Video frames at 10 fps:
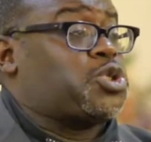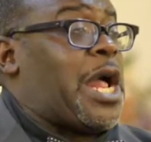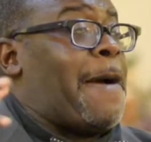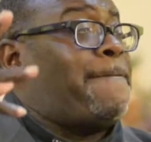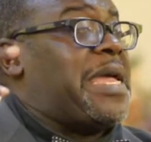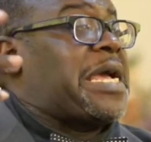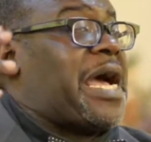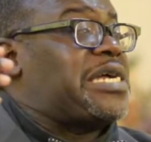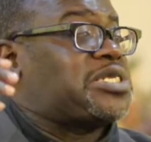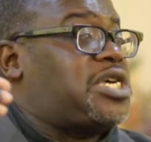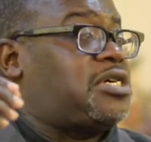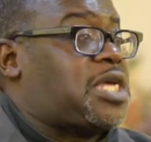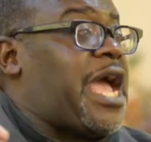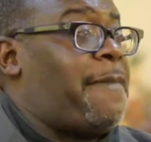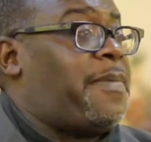to try to make ourselves
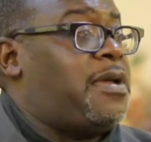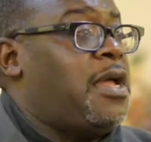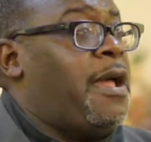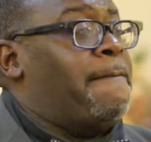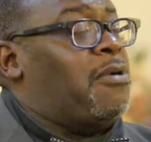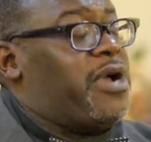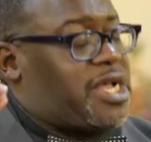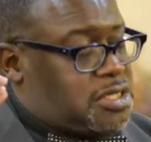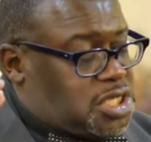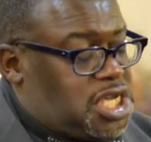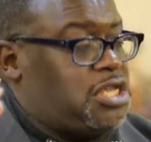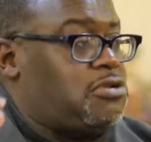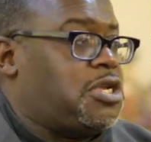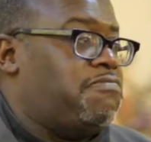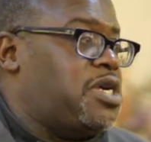happy, but we
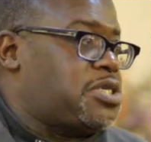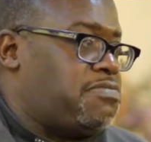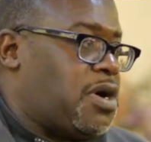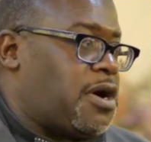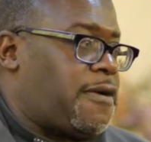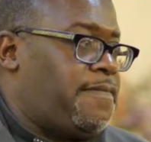continued to miss the mark.